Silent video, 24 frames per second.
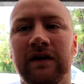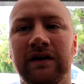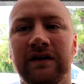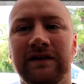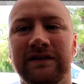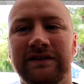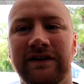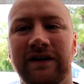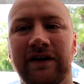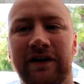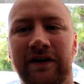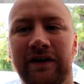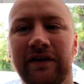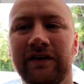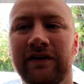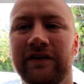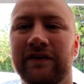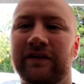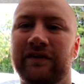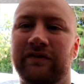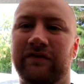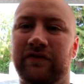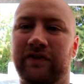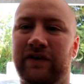So,
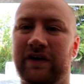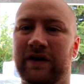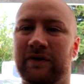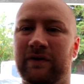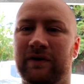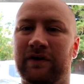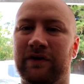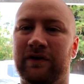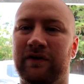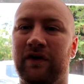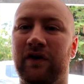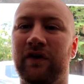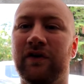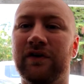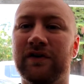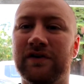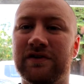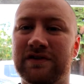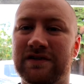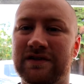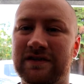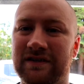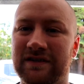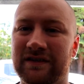for anyone who
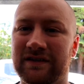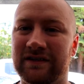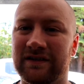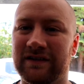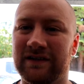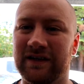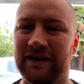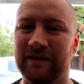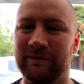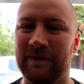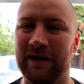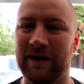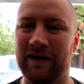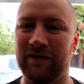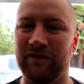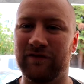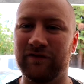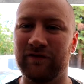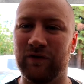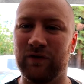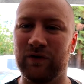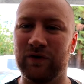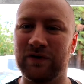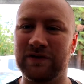knows about
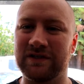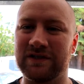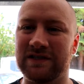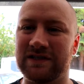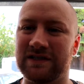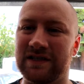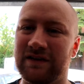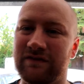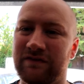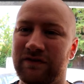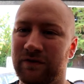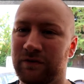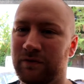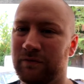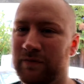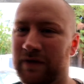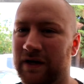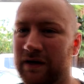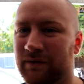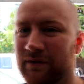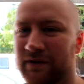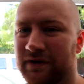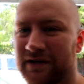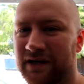Fords and stuff, you would
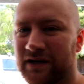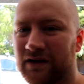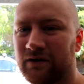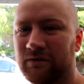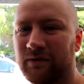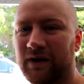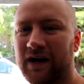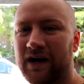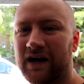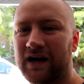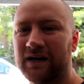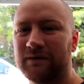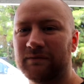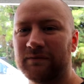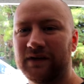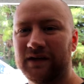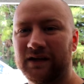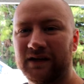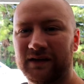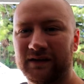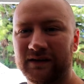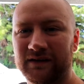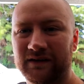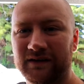be able to tell behind
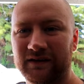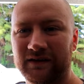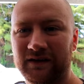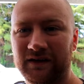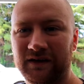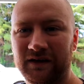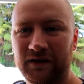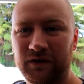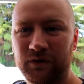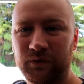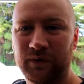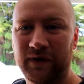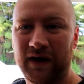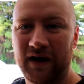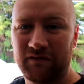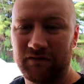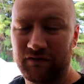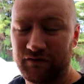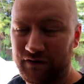me, we have a